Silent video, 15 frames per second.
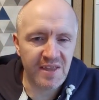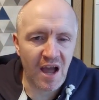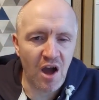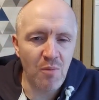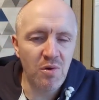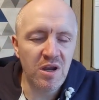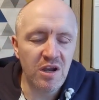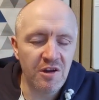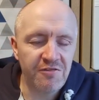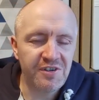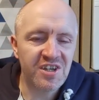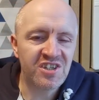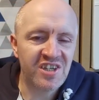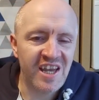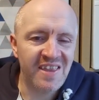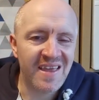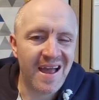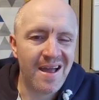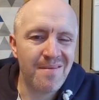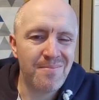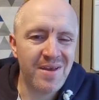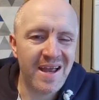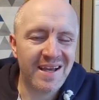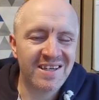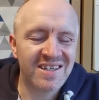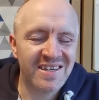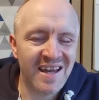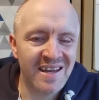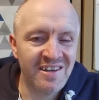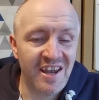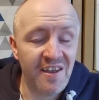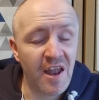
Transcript: I would love to see that be extended,